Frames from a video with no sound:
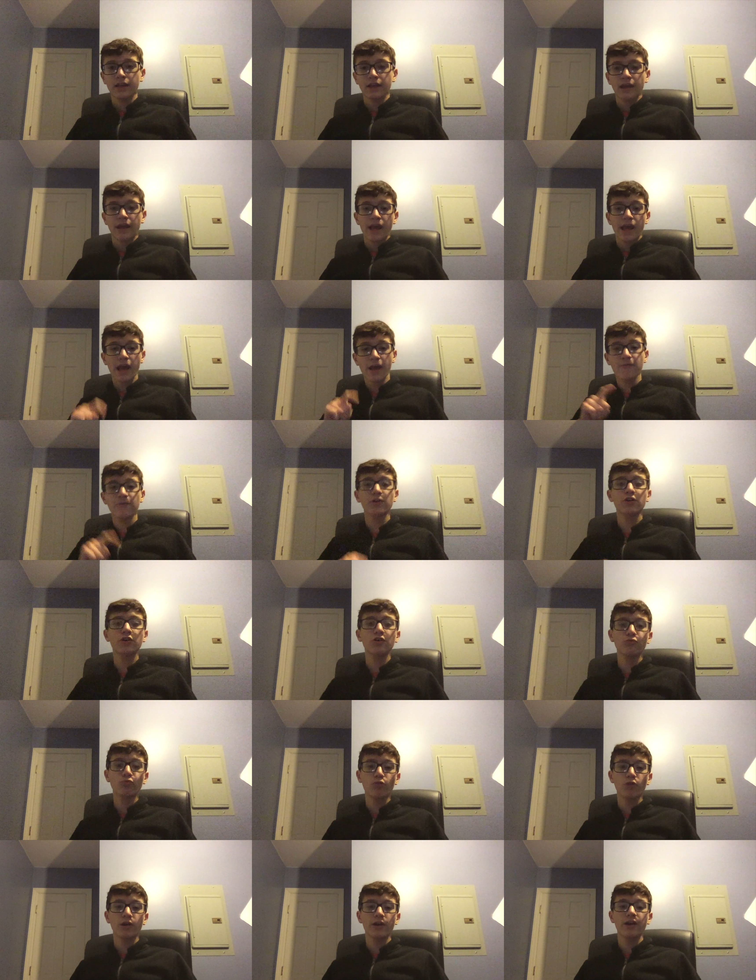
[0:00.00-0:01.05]
Have a good
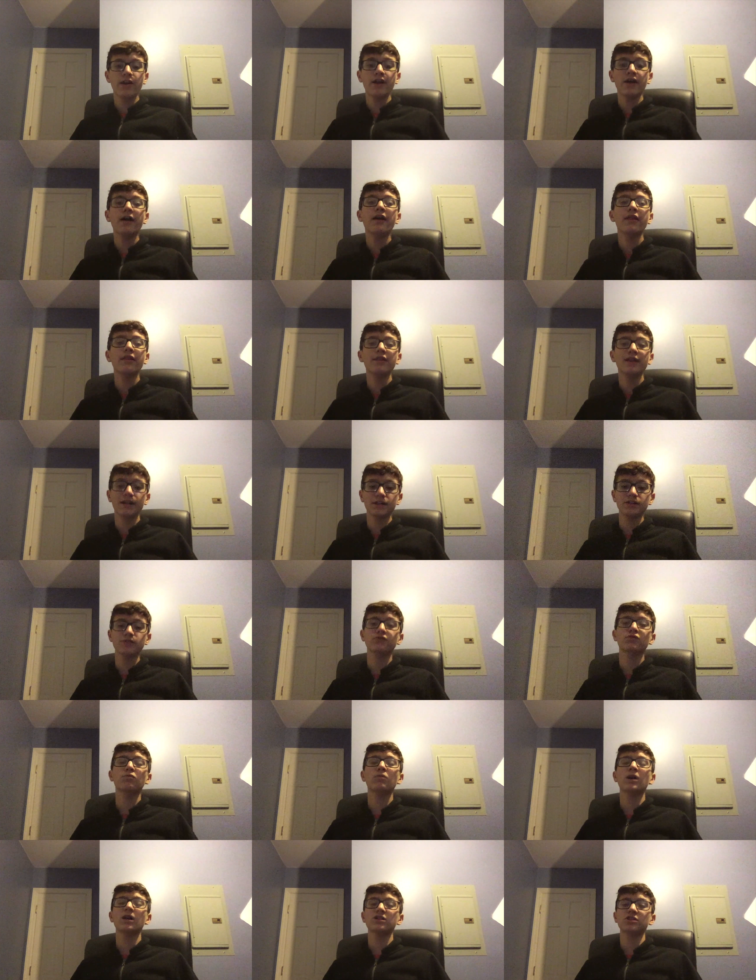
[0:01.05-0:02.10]
one. Thanks for
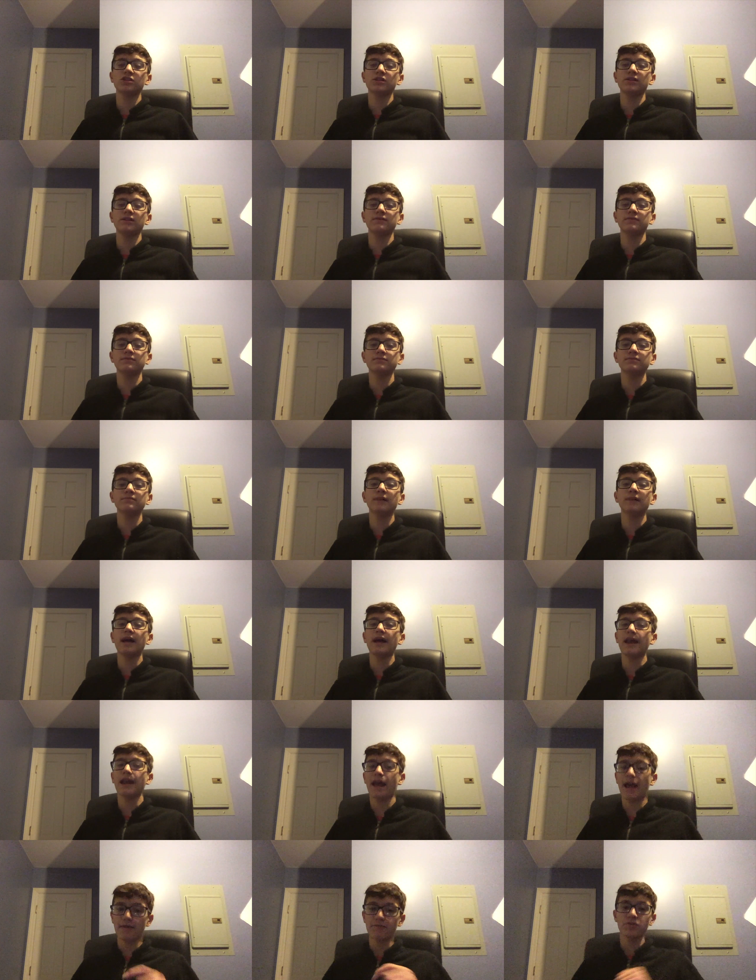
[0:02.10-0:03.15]
watching. And
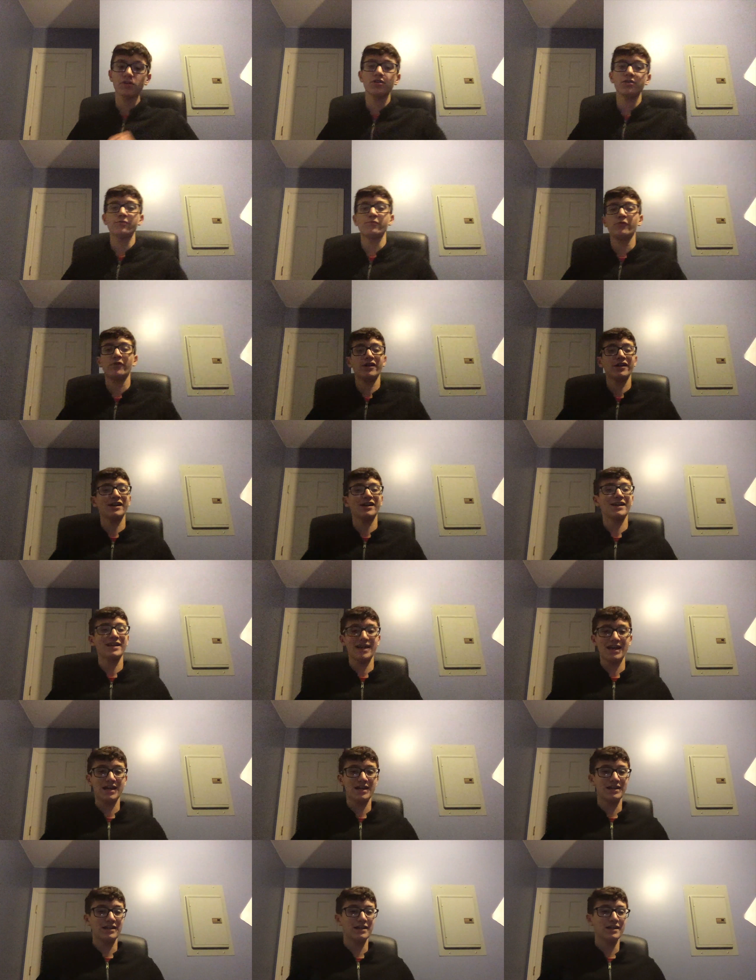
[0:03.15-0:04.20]
have a good one
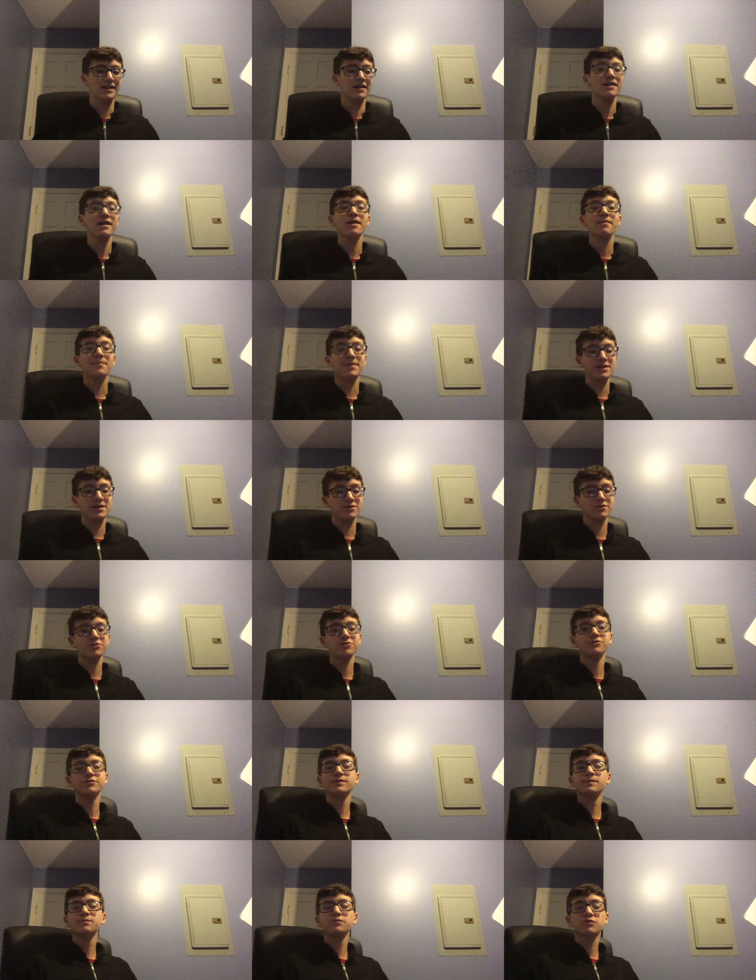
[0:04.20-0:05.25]
again. And make sure you
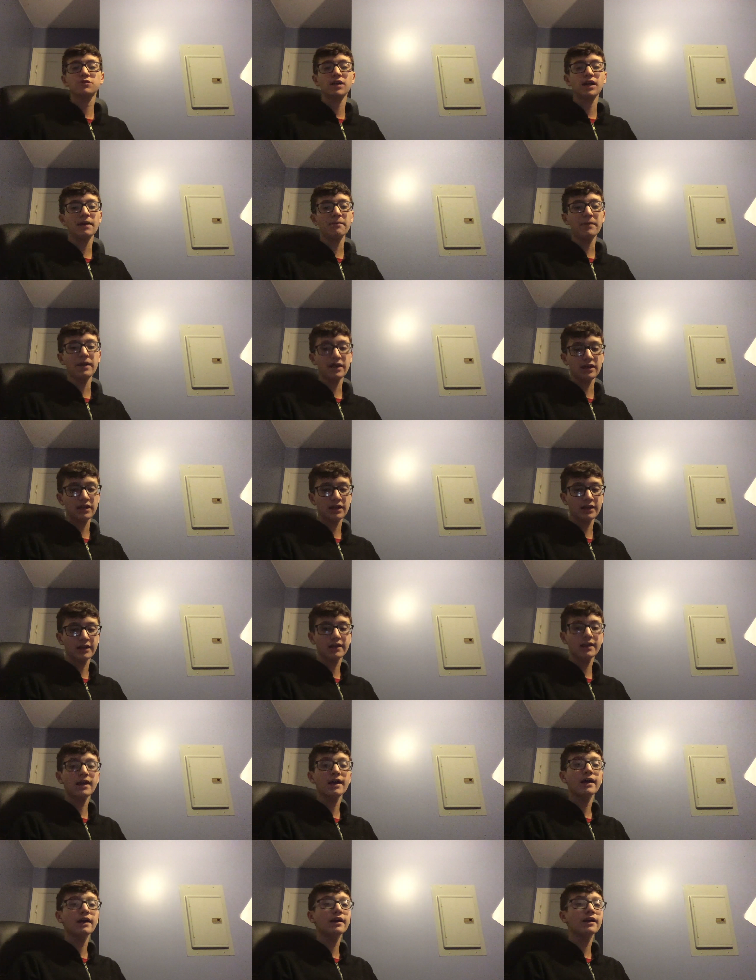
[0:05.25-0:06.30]
subscribe and like
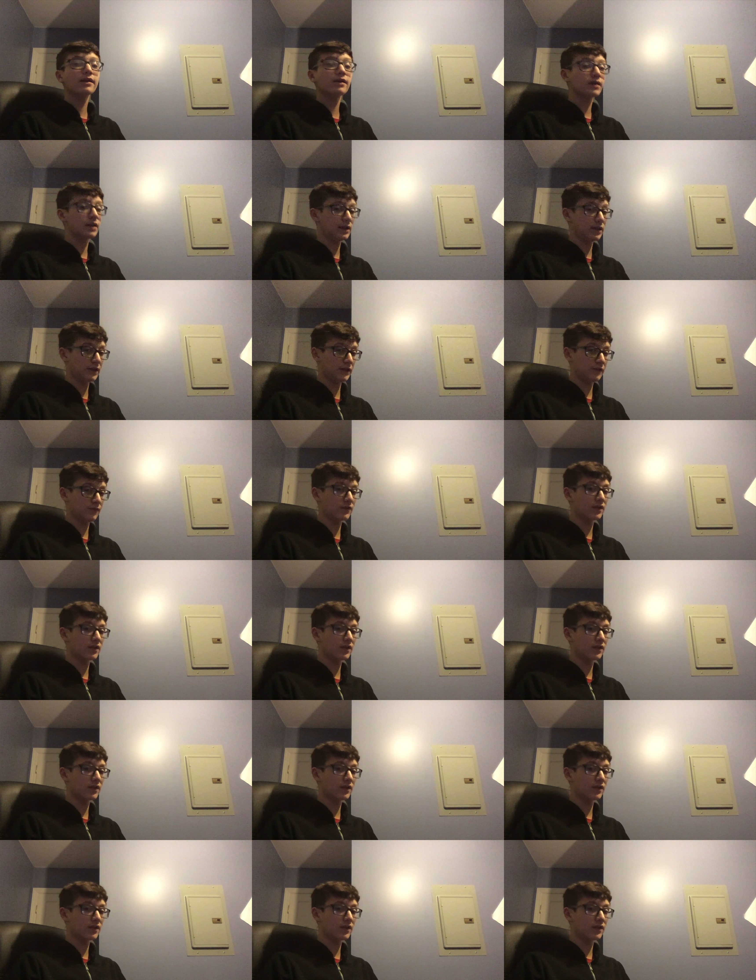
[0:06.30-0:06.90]
and leave a